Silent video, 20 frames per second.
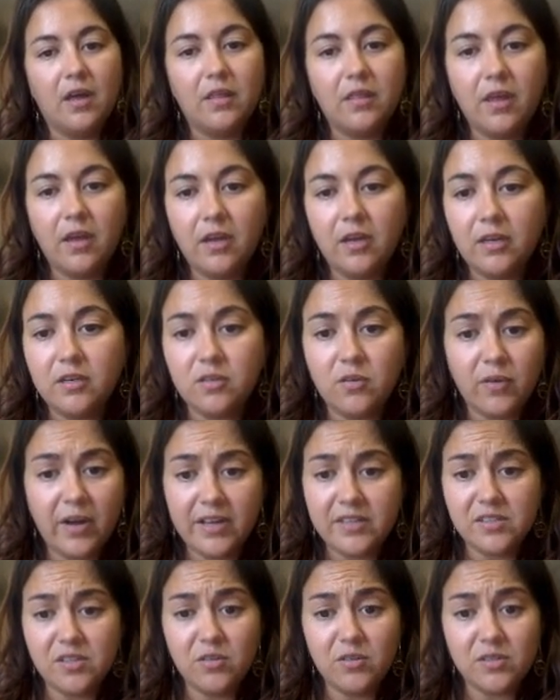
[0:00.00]
They don't
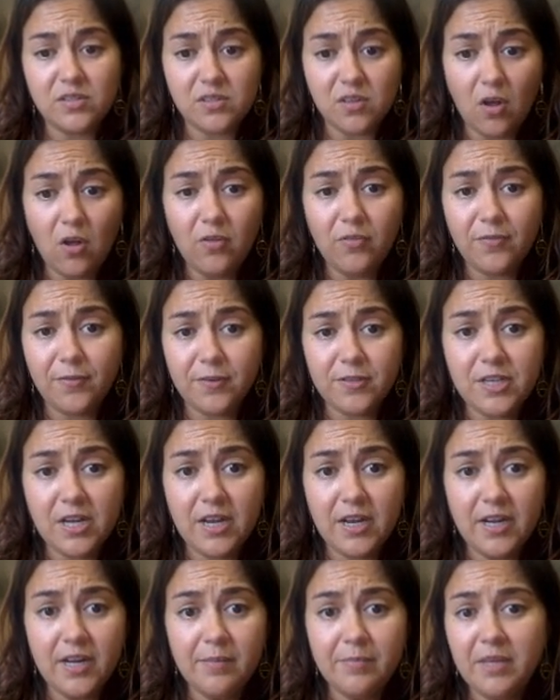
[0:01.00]
ask you to solve for
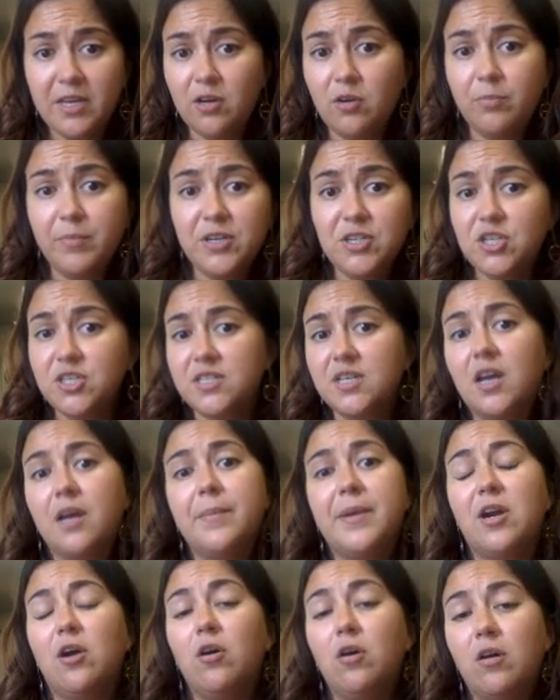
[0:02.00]
time. They don't mention time
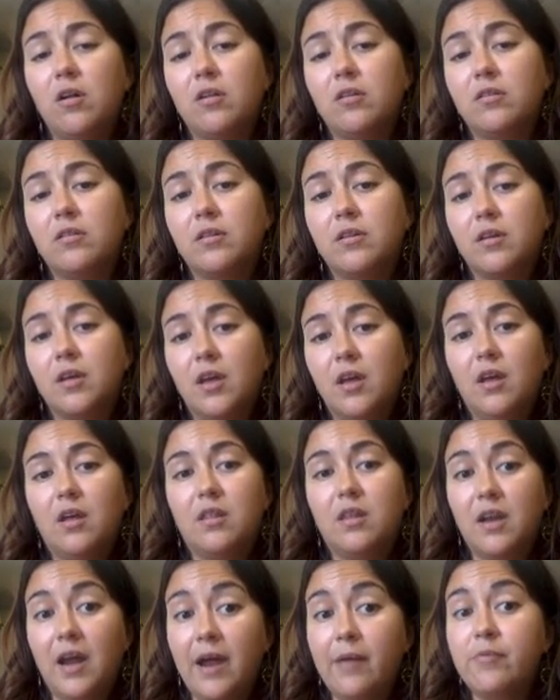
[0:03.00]
at all.
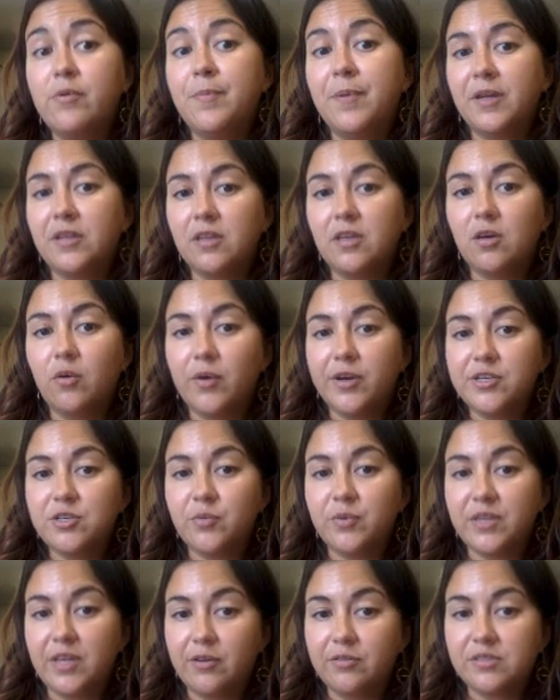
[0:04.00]
Then I would pick the equation
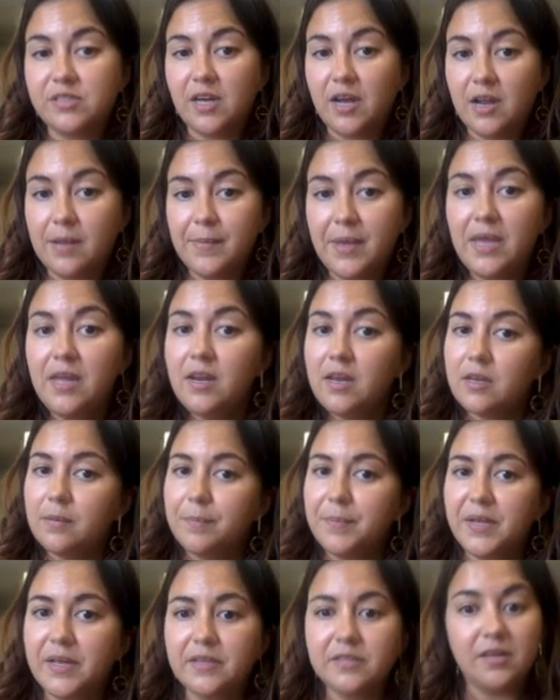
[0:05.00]
without time in
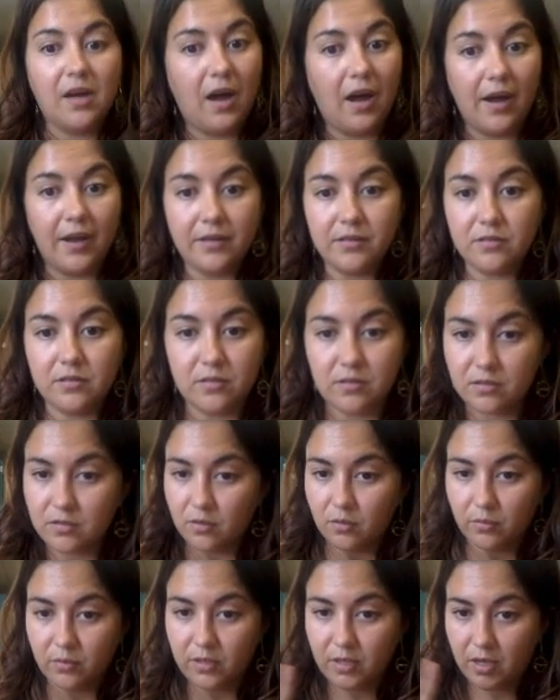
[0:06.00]
it because I
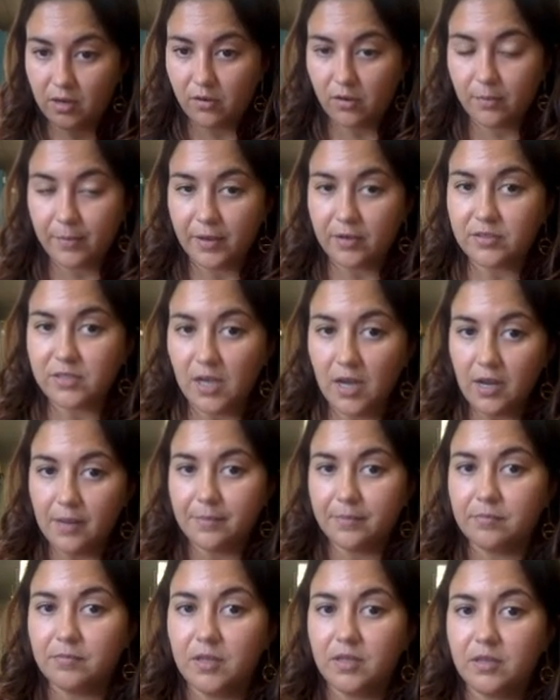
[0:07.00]
don't care about
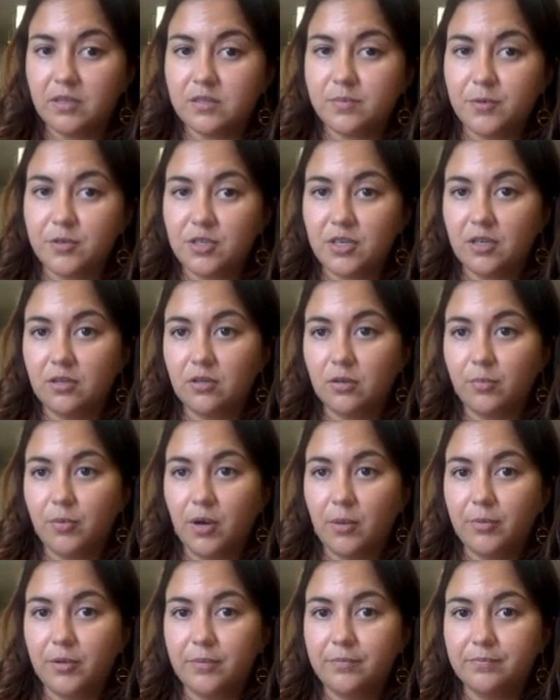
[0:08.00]
time in this particular
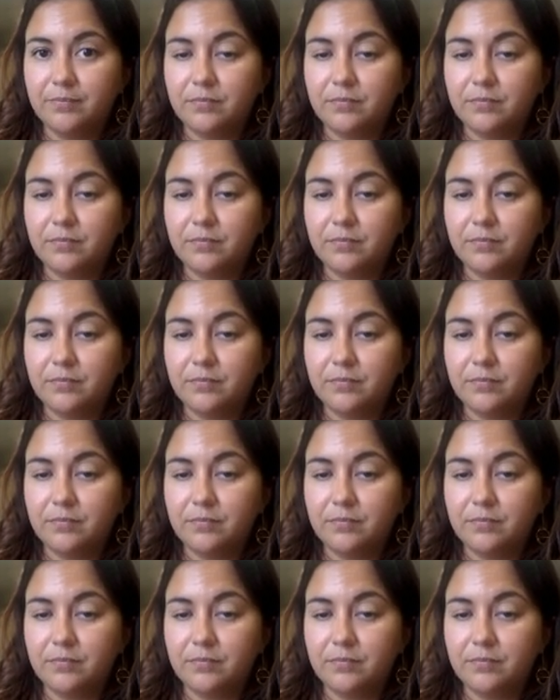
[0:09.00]
problem.